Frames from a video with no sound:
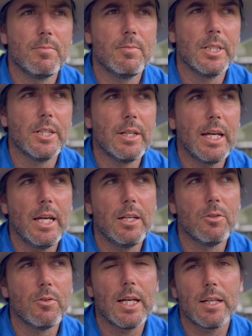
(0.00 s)
you know,
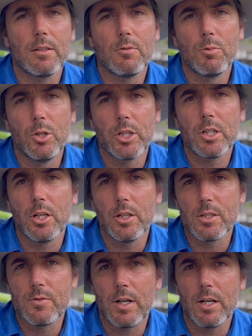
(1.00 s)
handle that
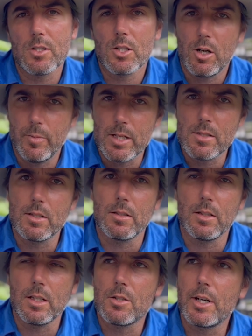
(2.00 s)
workload as far as comments
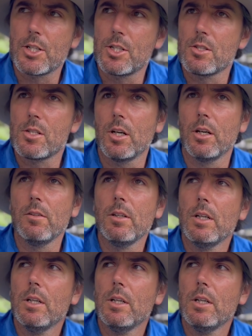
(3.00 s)
and the interactions go.